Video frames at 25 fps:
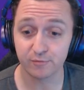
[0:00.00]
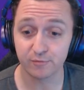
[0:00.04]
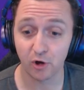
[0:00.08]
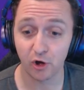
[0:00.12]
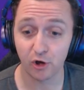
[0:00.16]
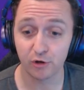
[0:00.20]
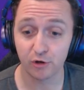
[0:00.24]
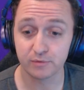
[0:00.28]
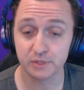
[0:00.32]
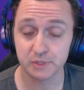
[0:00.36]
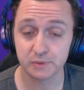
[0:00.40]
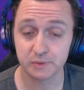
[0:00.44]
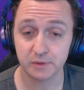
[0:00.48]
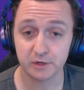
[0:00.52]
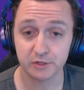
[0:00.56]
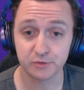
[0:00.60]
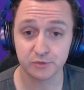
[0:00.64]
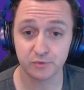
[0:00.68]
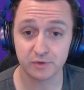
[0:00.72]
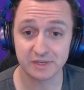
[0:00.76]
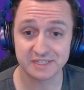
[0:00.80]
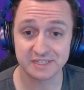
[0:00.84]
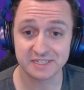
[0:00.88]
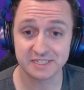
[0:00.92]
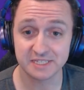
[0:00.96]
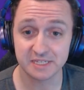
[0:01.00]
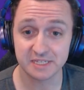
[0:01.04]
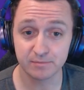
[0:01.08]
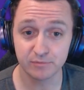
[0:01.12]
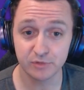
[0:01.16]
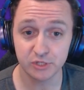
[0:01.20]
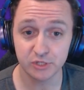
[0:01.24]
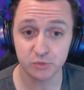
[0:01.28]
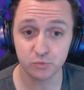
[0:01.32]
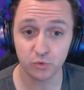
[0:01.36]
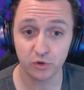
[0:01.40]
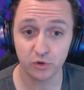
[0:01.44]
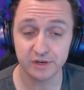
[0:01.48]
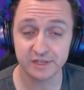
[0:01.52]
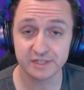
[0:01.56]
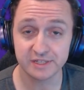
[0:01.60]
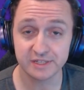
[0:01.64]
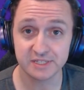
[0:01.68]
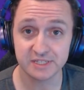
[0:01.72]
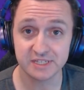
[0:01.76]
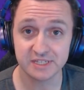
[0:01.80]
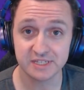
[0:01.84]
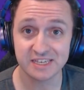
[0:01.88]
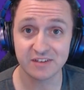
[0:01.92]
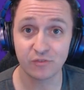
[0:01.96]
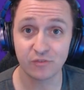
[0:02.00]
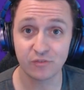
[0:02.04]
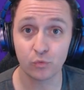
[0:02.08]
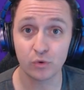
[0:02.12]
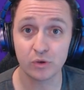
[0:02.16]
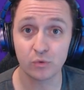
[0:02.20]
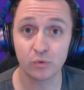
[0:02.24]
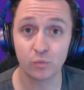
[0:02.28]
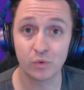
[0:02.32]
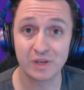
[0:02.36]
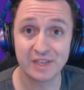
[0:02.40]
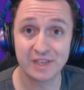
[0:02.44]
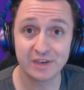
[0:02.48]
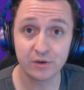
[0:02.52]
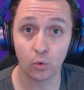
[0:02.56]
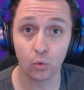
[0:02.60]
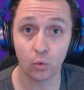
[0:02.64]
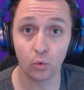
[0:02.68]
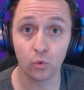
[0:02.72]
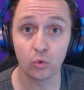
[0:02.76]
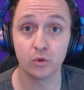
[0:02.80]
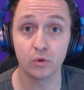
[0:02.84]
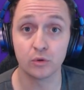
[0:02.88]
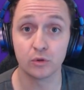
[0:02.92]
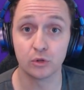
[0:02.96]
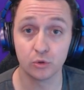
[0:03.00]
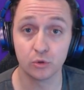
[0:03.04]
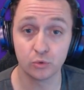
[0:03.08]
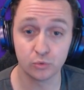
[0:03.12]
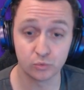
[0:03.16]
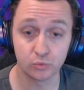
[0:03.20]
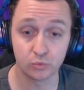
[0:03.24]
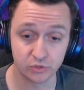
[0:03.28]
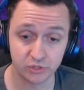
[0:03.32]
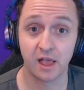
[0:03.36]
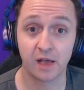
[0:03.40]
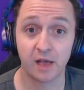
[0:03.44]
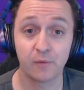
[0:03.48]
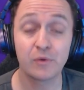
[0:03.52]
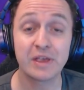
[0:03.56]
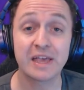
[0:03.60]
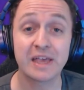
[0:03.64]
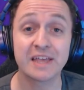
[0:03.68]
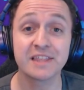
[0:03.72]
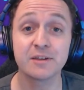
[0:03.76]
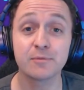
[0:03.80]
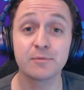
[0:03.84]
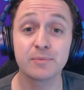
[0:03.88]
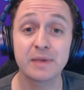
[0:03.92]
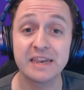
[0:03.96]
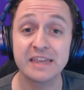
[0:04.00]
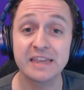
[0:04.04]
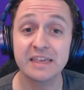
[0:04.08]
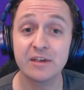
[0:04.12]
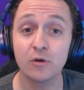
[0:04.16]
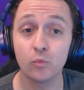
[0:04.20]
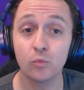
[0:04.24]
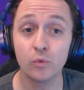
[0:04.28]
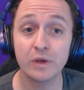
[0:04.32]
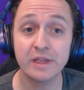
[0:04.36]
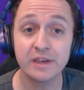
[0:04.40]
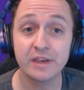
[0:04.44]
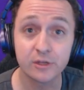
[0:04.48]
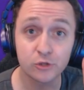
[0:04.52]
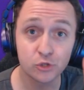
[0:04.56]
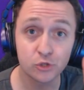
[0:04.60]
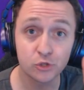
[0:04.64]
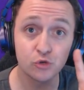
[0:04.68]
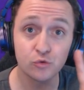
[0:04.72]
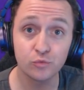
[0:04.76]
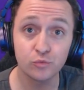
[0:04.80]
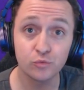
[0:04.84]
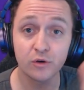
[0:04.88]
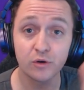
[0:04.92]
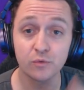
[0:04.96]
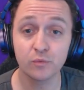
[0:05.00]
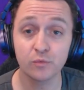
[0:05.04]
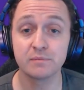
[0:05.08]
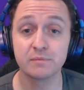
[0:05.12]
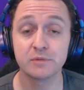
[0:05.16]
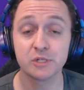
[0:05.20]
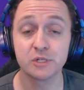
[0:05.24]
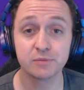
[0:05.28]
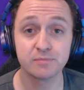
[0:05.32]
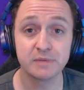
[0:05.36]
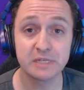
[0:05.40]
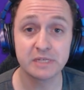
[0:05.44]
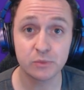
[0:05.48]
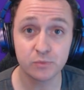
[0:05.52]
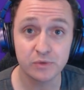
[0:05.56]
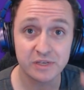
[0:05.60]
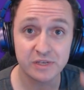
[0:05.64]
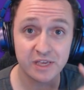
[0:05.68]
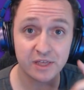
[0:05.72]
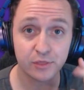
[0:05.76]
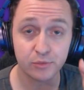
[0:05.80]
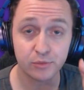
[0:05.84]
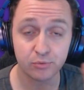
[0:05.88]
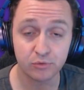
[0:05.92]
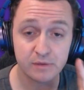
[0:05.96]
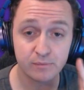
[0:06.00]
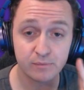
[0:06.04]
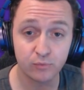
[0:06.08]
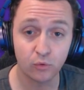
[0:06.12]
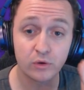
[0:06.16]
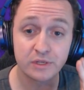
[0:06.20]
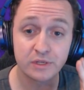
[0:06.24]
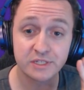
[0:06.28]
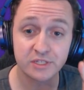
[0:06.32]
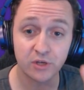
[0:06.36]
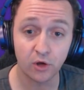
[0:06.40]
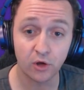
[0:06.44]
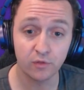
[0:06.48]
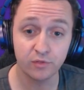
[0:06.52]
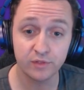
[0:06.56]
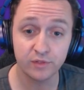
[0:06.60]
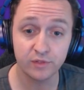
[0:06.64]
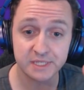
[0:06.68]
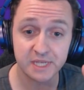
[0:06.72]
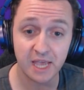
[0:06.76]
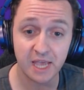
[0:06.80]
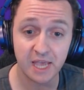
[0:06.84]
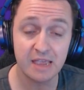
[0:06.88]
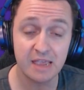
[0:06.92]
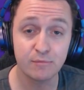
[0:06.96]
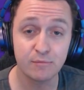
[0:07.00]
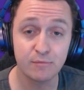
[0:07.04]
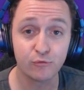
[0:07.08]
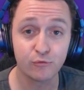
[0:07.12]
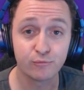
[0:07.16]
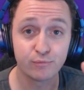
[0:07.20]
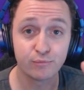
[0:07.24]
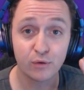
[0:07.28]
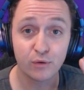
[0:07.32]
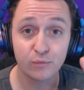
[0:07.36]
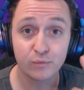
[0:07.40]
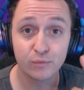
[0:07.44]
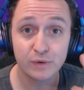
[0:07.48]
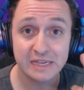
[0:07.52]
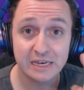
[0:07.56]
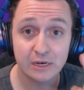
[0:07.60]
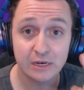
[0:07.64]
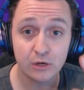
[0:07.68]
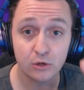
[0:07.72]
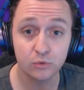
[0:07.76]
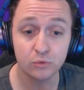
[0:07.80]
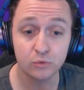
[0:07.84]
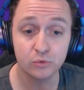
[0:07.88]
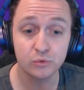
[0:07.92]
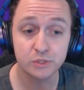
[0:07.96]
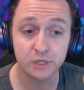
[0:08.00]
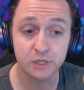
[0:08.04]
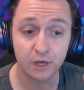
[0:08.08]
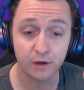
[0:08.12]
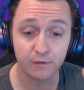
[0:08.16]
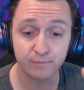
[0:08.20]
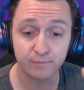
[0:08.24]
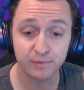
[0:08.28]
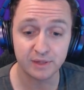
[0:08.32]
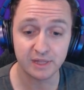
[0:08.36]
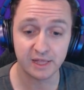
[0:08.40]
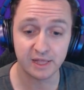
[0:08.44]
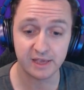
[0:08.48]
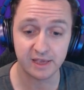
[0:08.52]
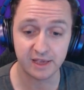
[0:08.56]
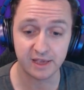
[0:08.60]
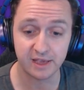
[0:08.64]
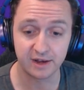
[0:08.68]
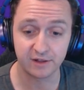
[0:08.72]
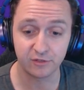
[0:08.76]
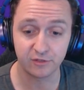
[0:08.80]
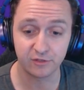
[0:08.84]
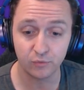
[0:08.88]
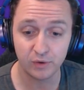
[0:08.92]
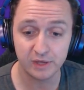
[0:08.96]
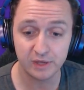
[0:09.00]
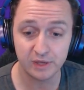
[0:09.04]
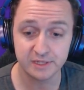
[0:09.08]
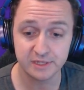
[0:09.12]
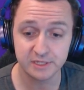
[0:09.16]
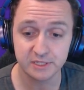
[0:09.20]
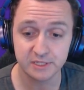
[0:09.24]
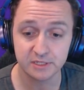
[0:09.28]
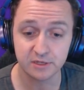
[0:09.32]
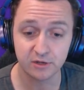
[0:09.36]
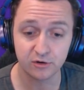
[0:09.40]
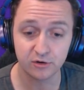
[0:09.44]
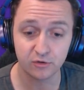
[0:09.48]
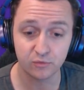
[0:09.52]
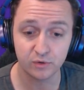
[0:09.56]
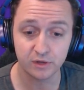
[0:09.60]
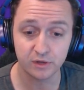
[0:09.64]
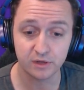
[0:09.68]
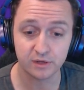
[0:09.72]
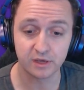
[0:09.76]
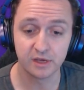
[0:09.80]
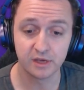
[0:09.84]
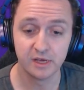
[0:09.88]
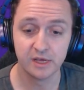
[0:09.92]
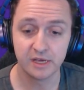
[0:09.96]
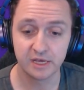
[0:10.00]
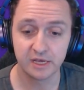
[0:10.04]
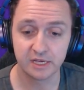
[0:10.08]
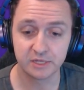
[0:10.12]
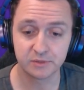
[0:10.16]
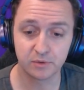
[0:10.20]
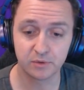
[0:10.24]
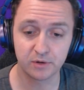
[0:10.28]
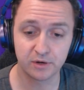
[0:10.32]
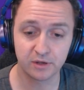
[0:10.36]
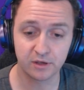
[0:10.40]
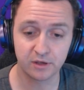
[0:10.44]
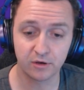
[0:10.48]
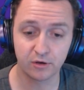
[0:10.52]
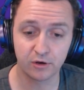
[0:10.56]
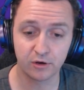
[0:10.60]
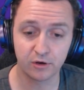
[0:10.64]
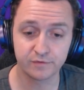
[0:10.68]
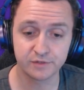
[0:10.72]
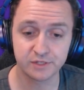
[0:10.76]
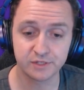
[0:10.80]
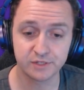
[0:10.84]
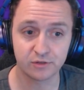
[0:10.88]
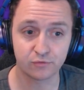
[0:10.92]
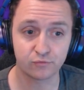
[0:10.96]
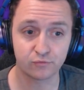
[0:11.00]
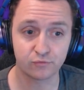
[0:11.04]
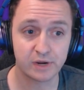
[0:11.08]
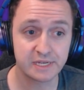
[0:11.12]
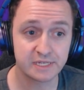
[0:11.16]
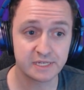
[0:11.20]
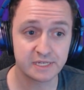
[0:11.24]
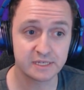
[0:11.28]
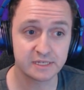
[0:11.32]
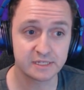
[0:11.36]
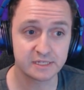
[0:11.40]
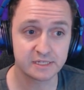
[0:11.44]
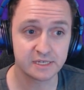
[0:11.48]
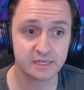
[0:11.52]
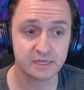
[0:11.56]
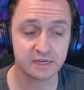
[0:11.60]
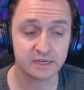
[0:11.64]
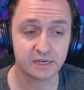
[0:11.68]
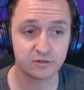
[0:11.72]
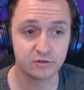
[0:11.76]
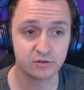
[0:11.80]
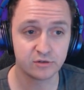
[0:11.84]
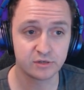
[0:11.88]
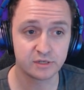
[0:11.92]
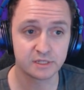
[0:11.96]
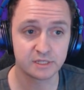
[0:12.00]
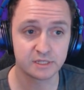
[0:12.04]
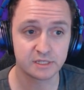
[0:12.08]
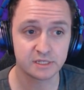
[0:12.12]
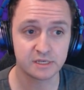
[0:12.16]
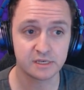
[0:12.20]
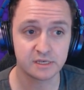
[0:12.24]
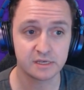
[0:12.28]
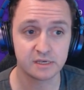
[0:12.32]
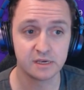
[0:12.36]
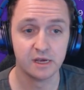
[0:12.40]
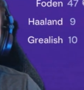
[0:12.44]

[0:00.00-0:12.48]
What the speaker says: home as well. So we're going to sim this one and see if we win or lose. And we ended up getting a win, a 2-1 win, which means we get 3 points on the table, but we lose a player. Now the way this is going to work is we're going to go over to the ratings here, and you can see